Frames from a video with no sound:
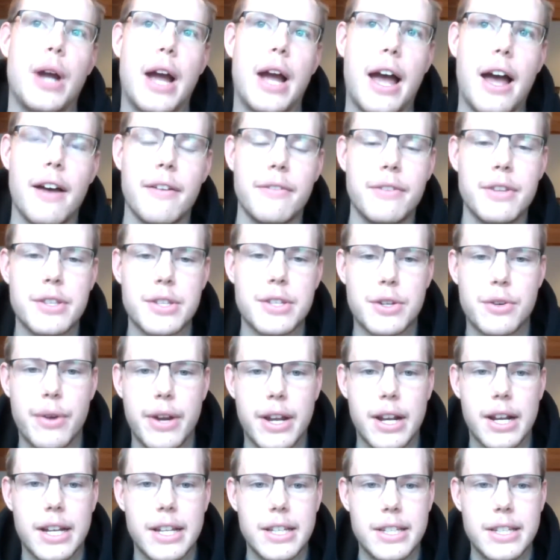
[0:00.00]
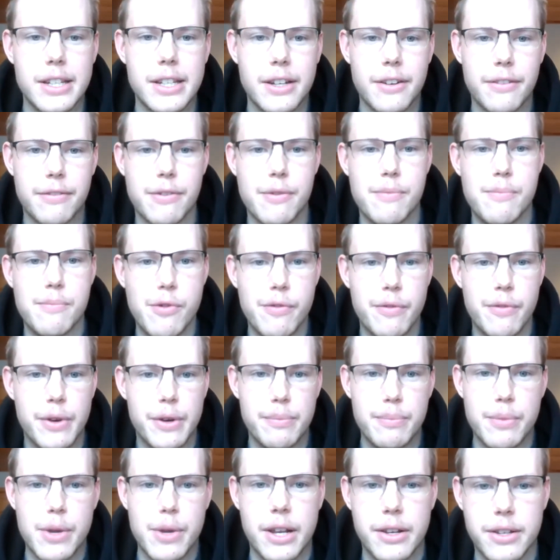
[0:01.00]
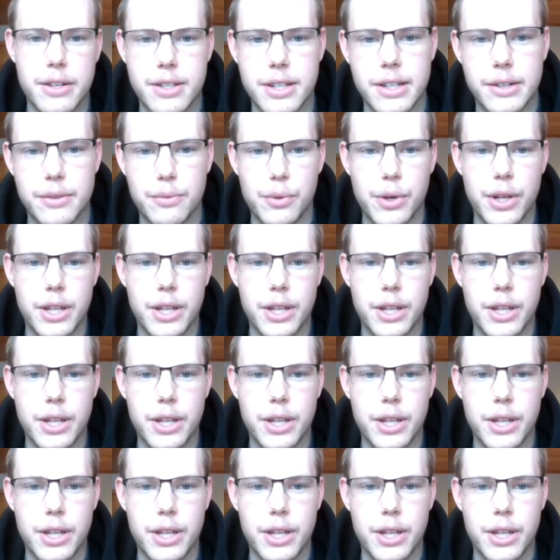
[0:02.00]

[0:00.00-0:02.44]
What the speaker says: have this great idea for movement in medicine